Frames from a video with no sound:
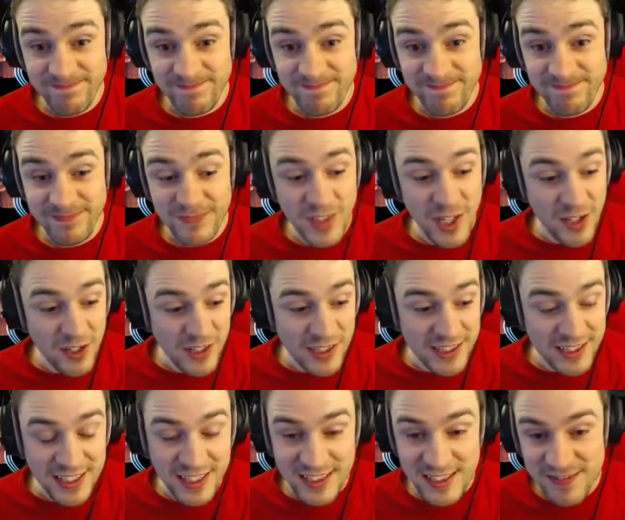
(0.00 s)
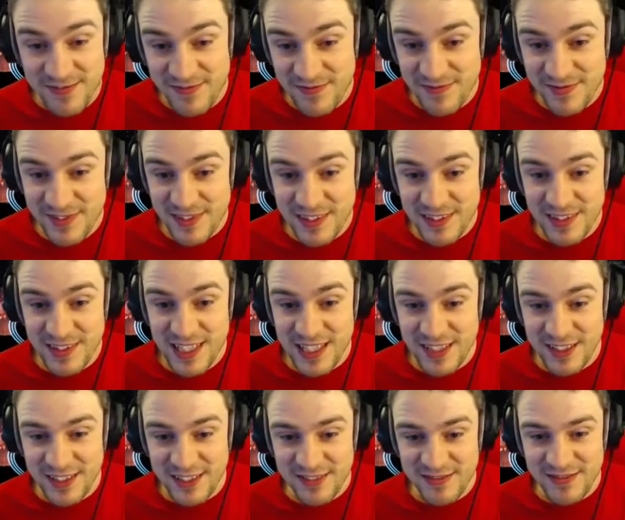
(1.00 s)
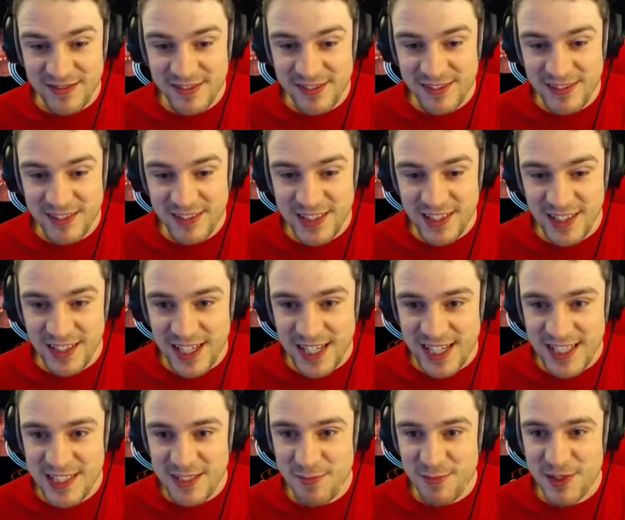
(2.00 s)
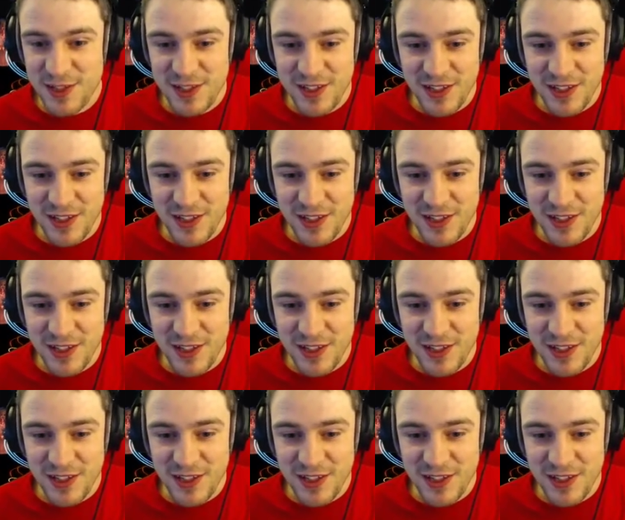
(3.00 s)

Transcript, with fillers: No, I think I hit him